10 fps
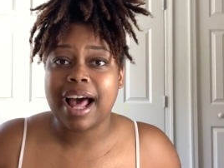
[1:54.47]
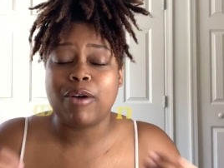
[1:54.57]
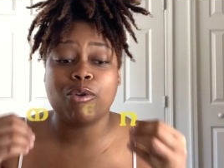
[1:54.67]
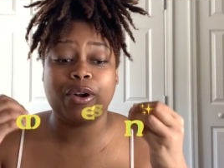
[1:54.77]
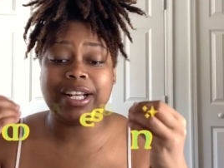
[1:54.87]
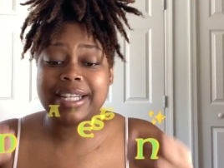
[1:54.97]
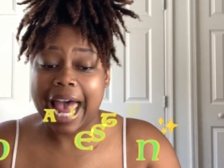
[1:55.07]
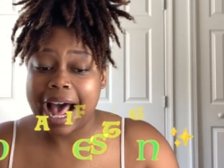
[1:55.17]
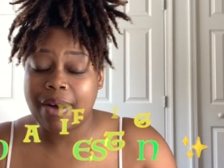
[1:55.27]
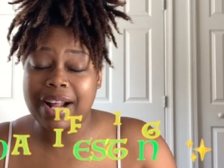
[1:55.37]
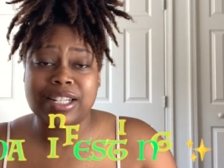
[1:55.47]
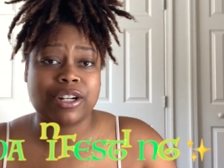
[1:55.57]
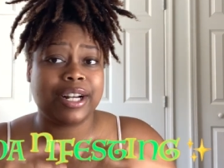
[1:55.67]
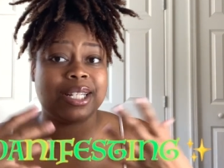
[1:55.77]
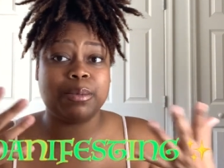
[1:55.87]
I wrote it down, I
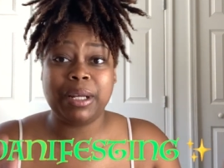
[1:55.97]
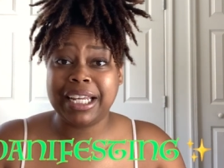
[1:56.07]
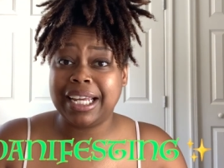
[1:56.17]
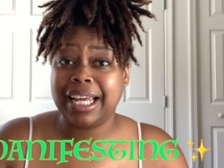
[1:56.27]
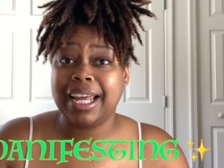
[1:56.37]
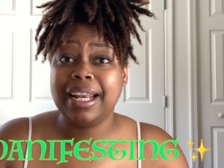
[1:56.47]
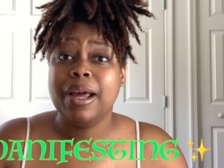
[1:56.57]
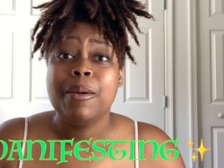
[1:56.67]
started speaking it,